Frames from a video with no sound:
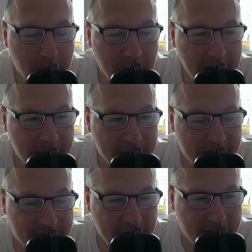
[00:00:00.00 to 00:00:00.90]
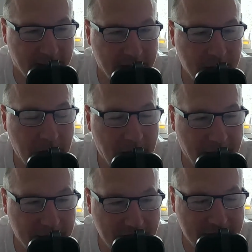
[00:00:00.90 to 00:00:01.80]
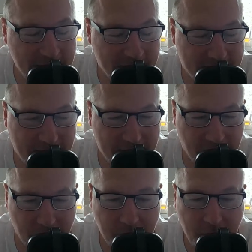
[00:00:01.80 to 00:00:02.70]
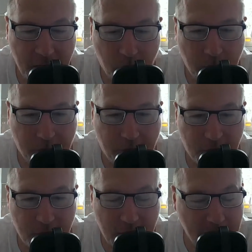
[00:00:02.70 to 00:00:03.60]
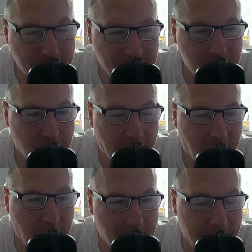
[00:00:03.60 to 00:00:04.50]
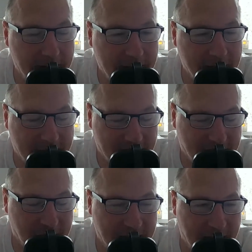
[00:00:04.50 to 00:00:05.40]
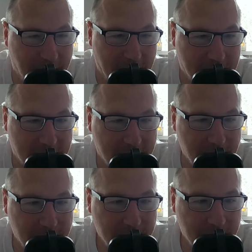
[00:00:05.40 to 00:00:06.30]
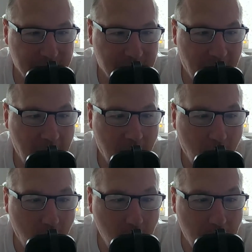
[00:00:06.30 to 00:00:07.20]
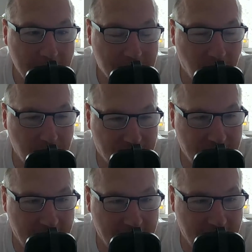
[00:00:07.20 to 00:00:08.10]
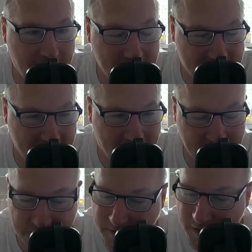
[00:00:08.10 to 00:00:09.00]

with Manchester City at the Etihad Stadium with Emerson Royale and Ben Davies as our centre-backs. Who has gone to the Etihad